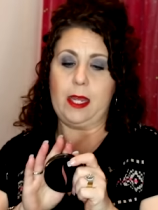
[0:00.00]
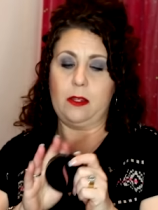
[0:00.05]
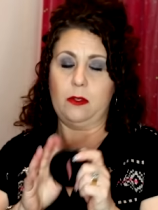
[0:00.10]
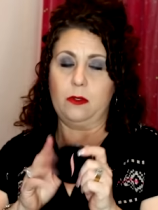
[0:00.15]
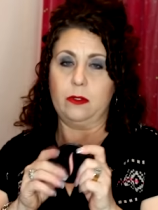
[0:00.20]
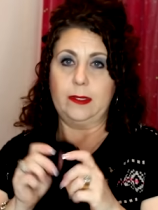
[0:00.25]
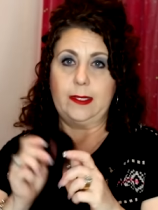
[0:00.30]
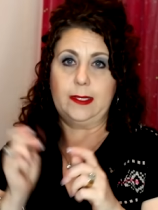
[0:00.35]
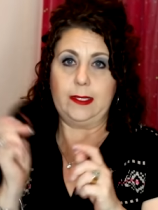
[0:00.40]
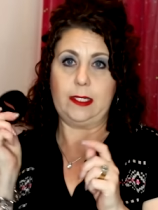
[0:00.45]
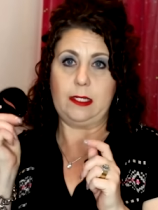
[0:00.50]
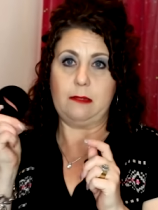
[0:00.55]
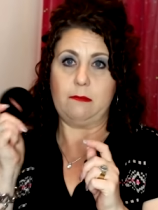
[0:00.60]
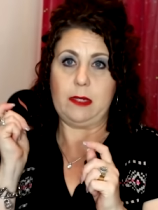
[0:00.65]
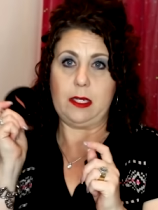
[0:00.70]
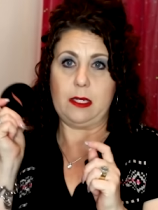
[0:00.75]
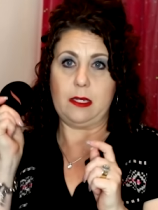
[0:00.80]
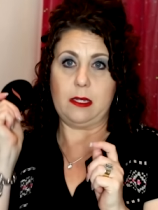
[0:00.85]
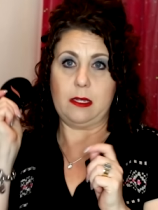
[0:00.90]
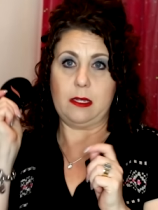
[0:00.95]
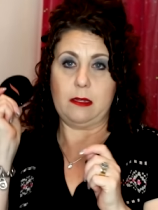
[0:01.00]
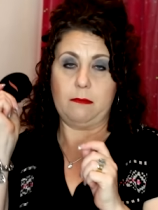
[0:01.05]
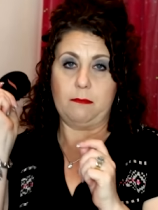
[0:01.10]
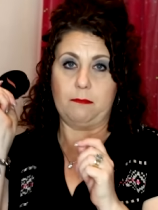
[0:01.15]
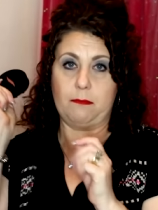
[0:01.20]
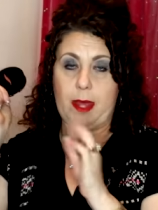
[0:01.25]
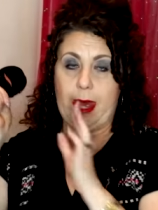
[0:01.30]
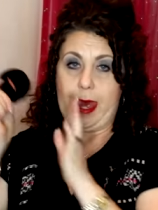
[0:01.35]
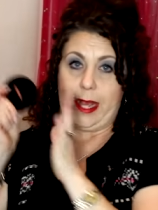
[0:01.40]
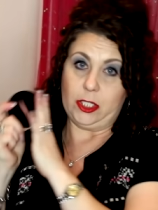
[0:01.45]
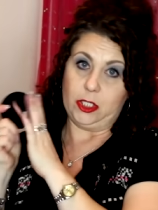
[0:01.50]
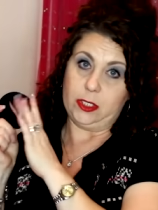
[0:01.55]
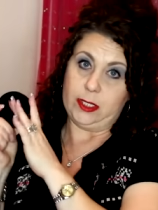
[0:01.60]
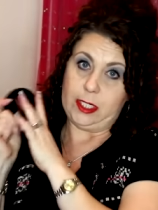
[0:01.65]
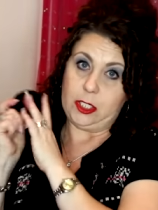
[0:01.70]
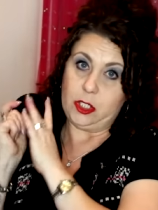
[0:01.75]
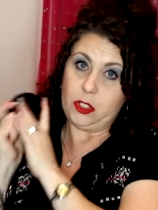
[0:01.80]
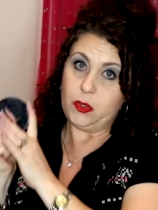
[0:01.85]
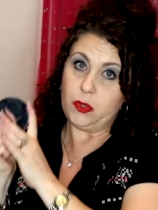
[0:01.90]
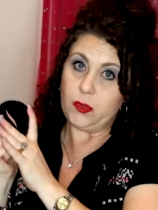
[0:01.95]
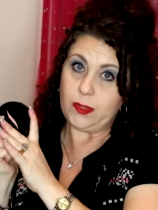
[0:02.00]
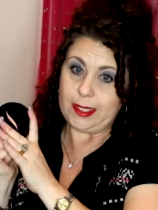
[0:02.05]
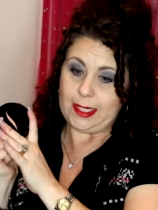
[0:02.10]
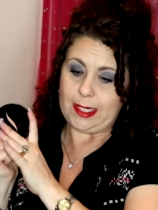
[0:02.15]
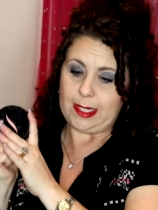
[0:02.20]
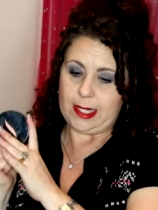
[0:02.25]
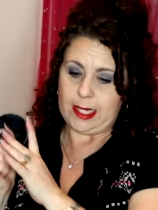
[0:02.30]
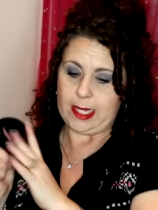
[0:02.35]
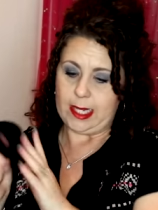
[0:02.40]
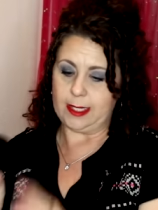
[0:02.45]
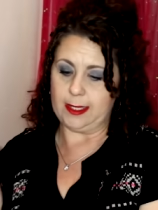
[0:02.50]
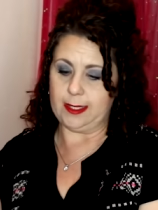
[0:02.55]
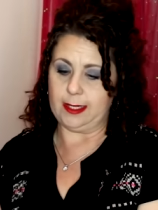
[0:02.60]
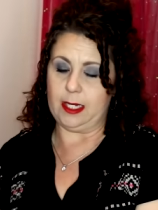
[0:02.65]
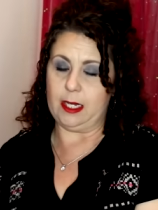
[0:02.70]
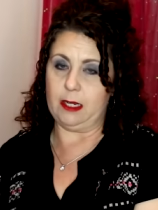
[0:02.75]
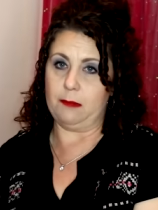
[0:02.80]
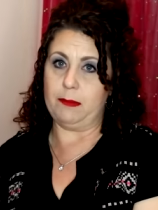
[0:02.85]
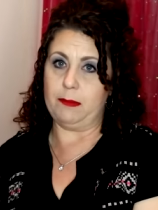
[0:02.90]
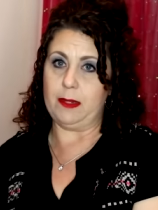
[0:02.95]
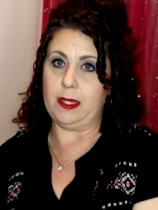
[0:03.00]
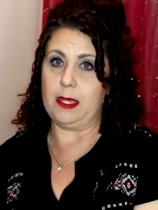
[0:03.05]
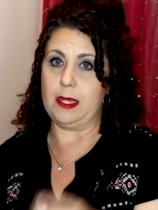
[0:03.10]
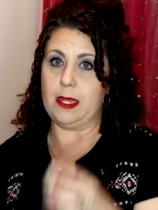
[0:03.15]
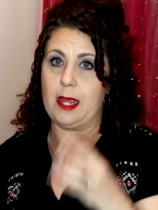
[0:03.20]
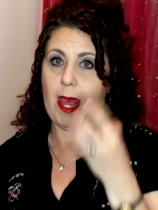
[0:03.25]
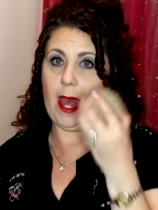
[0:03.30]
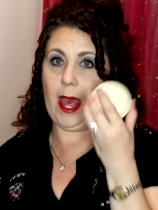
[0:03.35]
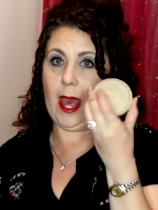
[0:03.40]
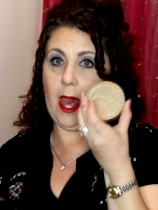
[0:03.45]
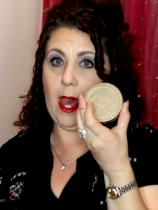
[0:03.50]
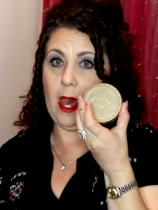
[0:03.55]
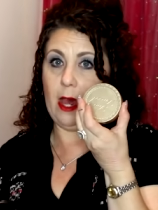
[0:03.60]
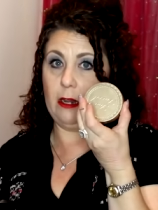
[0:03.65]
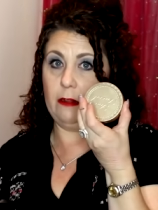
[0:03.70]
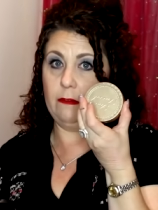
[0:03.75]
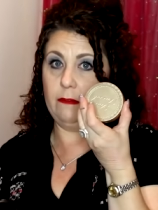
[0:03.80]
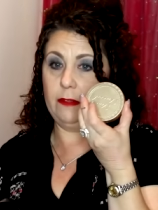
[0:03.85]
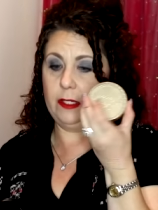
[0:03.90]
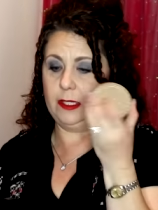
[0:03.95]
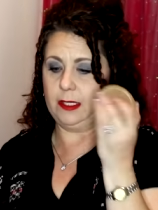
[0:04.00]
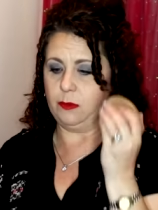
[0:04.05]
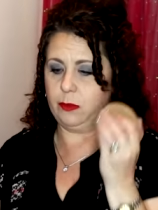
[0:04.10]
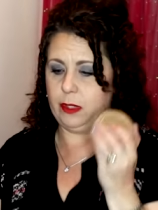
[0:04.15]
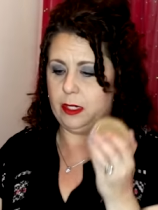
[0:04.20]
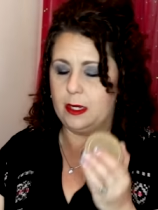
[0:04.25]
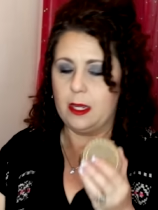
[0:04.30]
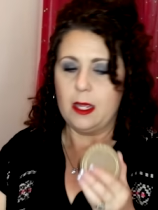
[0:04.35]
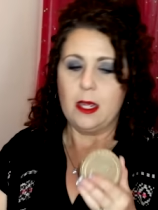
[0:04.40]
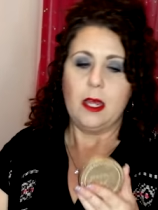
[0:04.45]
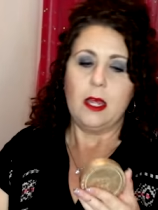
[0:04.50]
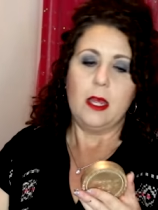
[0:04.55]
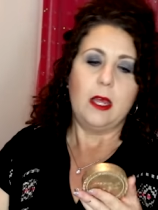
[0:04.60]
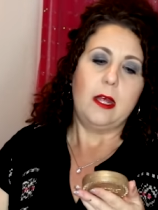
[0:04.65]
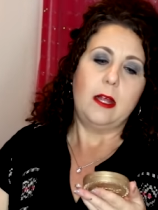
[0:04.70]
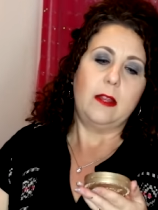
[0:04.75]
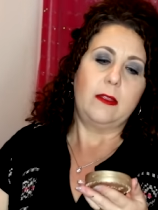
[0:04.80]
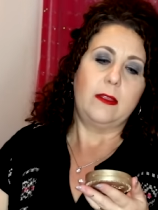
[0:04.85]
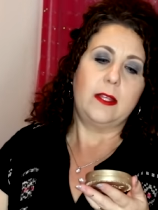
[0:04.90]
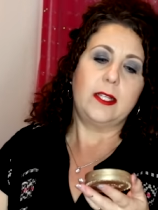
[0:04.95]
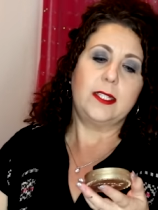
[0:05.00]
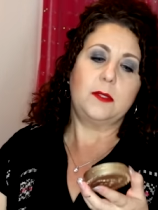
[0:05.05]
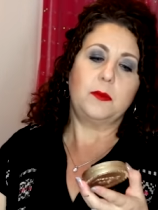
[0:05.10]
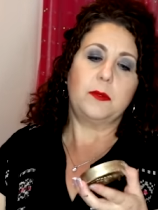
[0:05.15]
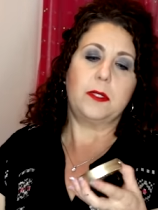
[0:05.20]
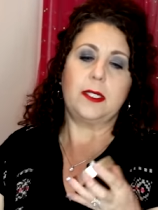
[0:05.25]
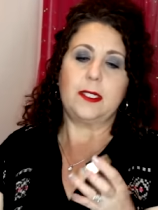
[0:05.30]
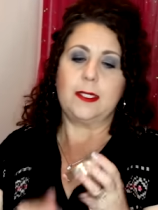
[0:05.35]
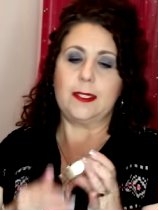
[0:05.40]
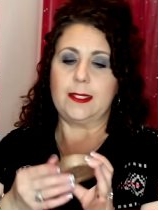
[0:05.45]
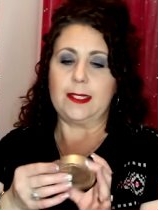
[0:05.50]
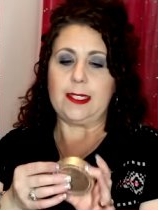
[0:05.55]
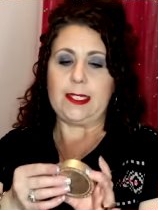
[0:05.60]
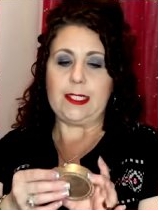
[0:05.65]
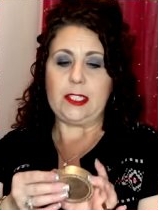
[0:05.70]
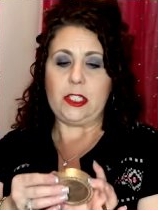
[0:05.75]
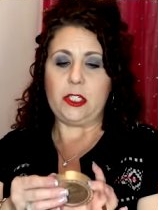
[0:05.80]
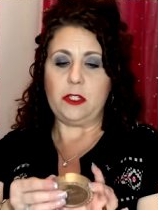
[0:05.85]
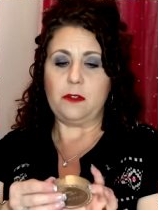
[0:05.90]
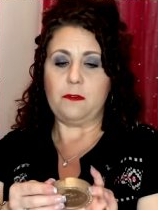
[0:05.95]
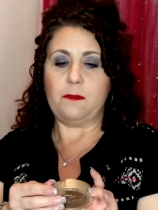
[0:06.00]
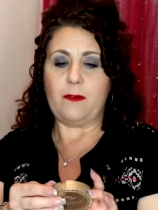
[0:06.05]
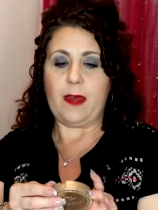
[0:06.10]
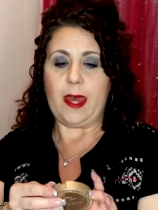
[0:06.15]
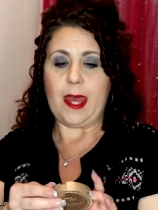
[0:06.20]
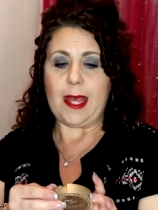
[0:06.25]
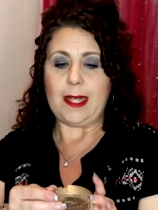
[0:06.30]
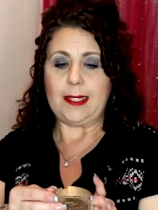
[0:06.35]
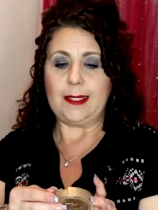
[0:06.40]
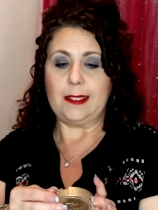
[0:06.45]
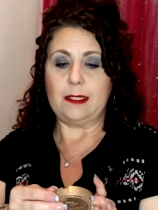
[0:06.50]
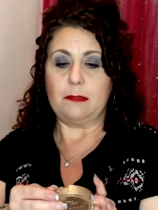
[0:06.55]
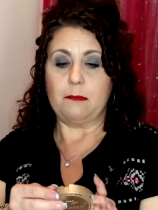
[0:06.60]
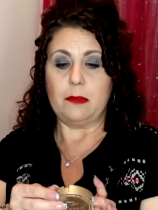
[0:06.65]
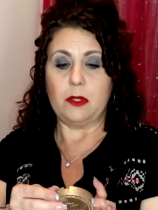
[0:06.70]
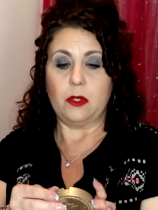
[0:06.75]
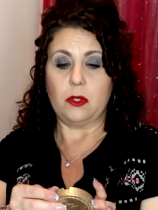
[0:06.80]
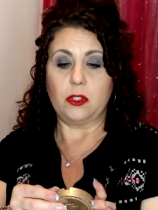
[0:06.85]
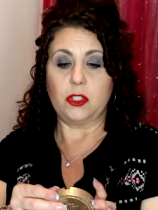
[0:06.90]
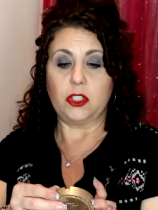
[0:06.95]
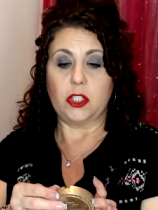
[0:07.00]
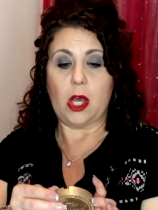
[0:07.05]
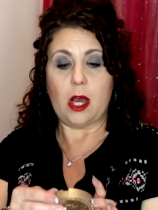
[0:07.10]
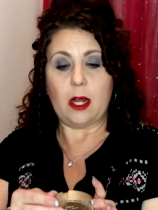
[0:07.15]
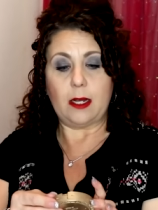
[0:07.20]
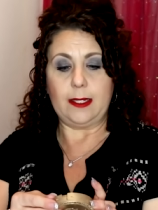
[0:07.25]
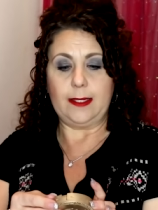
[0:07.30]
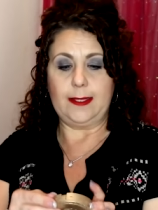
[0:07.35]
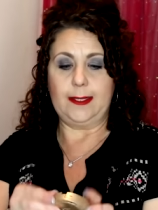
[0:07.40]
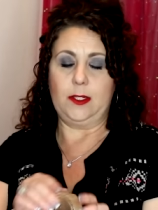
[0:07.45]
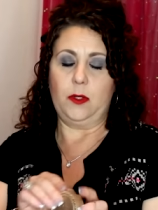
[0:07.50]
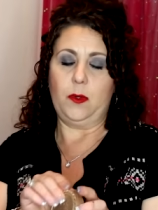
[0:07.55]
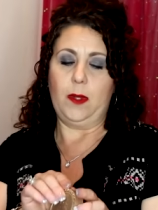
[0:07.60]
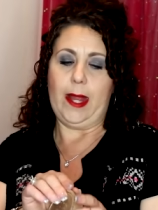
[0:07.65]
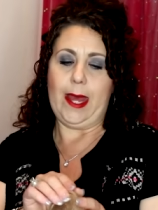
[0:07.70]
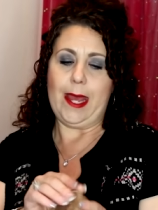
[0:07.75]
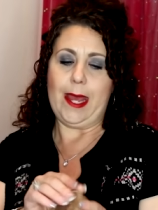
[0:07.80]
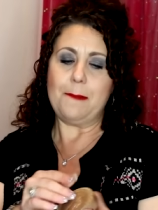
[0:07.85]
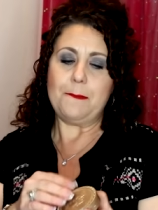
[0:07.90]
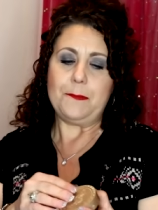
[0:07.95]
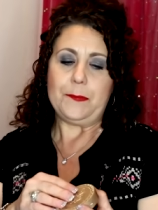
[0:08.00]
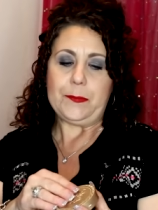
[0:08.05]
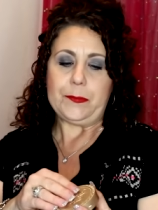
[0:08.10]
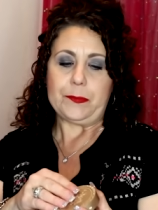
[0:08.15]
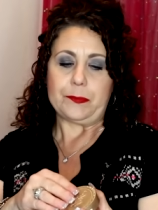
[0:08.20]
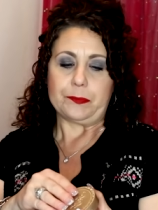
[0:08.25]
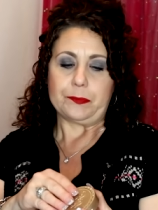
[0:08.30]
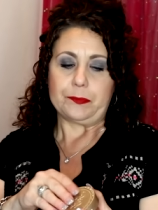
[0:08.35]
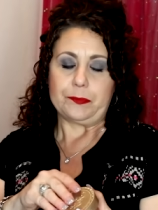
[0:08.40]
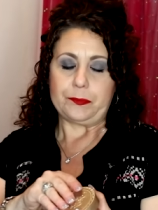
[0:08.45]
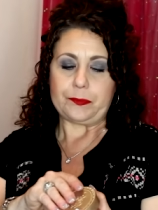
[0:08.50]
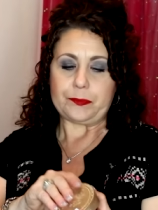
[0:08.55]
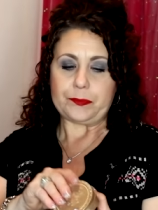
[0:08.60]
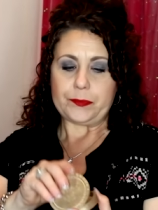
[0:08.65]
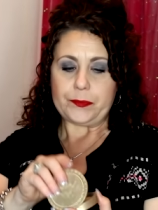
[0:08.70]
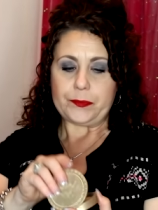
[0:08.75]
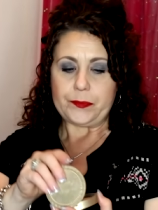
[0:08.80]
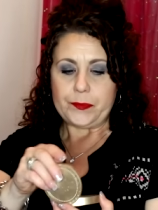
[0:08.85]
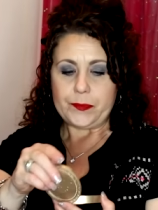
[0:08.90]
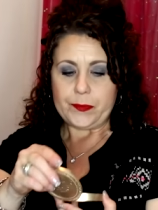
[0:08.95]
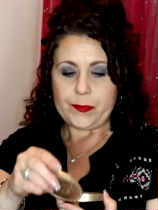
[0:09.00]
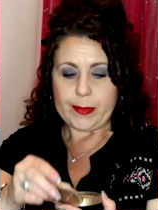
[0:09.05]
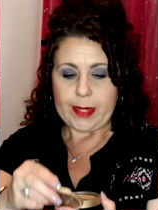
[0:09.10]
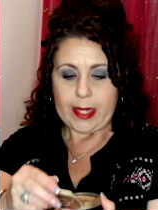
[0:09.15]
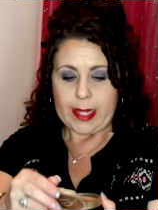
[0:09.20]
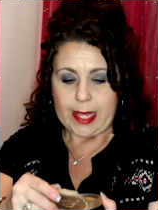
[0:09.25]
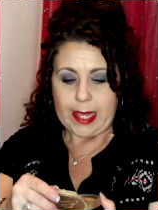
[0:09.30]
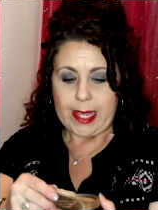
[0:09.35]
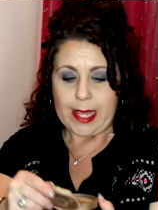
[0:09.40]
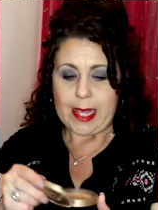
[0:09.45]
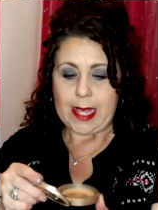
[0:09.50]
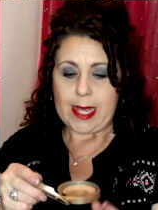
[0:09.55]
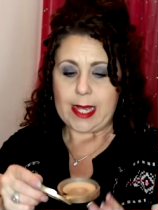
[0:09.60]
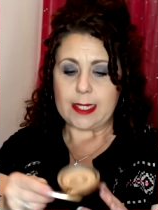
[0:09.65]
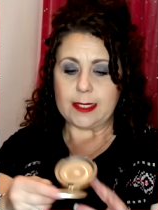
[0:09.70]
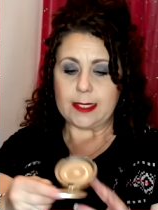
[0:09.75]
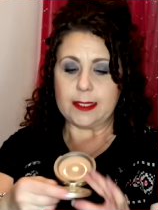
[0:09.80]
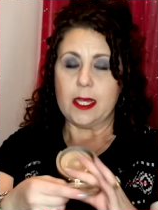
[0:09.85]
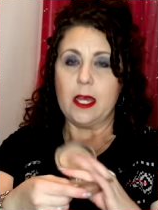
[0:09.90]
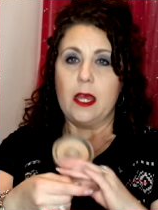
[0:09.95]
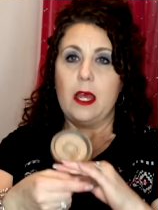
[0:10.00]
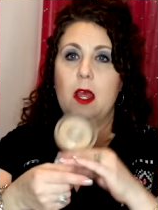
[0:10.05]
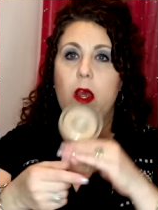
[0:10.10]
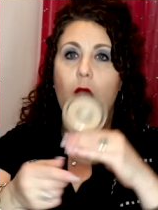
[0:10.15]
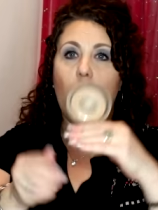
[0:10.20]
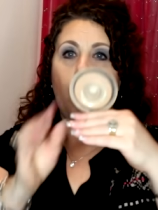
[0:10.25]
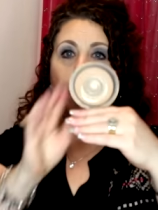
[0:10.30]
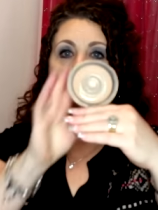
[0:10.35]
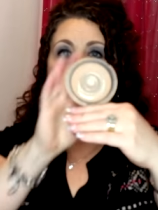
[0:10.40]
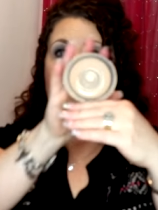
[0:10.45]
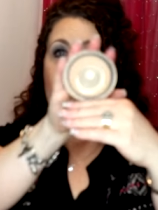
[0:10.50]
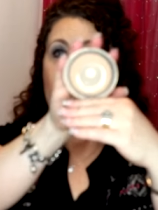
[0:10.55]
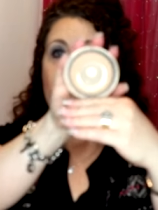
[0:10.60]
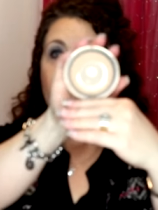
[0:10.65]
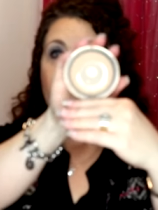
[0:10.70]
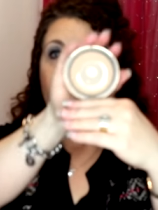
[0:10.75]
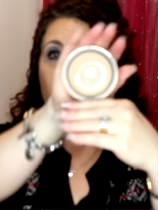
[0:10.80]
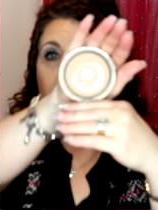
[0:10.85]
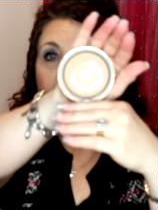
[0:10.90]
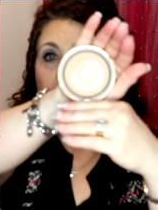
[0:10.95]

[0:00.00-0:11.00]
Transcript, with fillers: you'll see me actually using this and be out of this one. This one is the Too Faced Milk Chocolate Soleil. And when I first